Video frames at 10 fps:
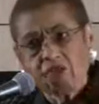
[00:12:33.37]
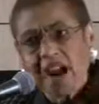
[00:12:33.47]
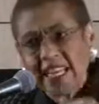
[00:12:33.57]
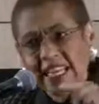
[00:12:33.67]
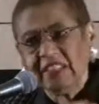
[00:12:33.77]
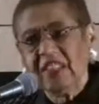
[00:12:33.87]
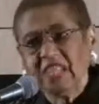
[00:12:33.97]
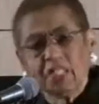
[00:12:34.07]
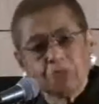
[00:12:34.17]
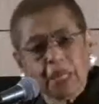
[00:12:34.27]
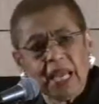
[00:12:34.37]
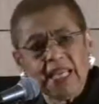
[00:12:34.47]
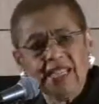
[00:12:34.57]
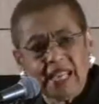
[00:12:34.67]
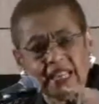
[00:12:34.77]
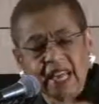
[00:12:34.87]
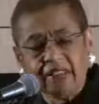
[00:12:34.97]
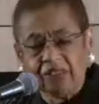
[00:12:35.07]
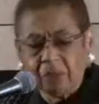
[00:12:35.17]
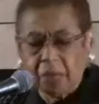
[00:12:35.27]
right in this place and
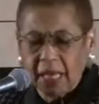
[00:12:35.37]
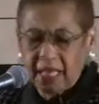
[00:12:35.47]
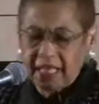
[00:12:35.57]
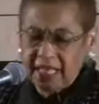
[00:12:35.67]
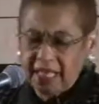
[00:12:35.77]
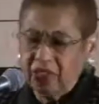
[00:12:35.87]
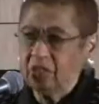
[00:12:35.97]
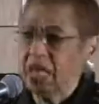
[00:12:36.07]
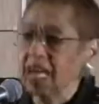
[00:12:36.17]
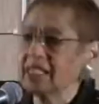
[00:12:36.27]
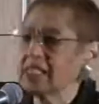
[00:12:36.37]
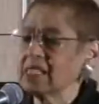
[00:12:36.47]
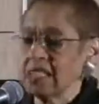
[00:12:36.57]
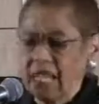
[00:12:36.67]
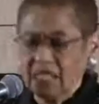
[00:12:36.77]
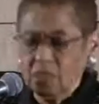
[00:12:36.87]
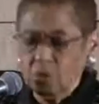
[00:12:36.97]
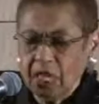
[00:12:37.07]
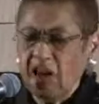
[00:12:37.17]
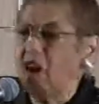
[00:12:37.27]
every place in the United States.
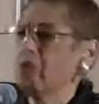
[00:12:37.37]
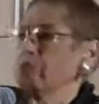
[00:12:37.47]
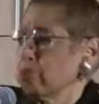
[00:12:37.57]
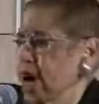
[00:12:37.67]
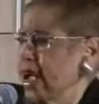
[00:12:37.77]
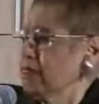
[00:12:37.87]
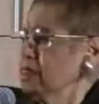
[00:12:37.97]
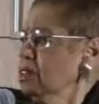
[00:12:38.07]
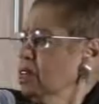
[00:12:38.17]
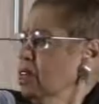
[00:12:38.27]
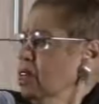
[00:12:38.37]
We are proud.